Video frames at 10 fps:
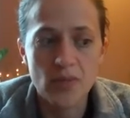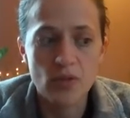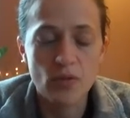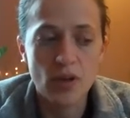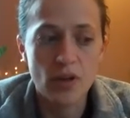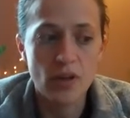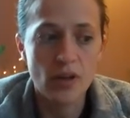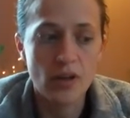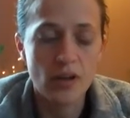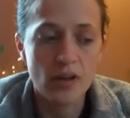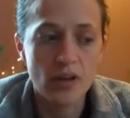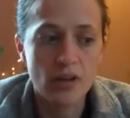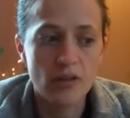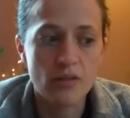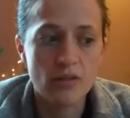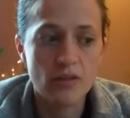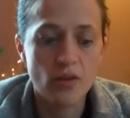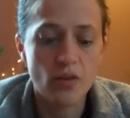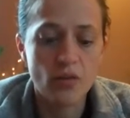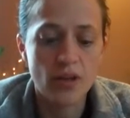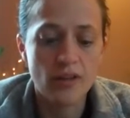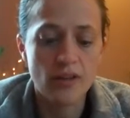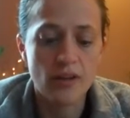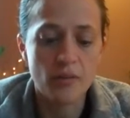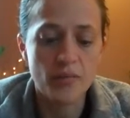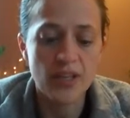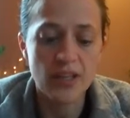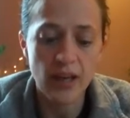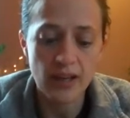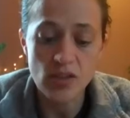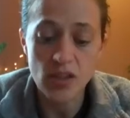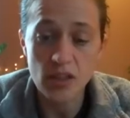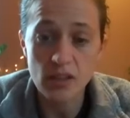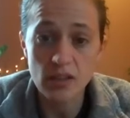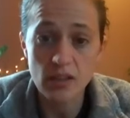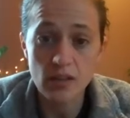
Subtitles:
You could go in a pediatric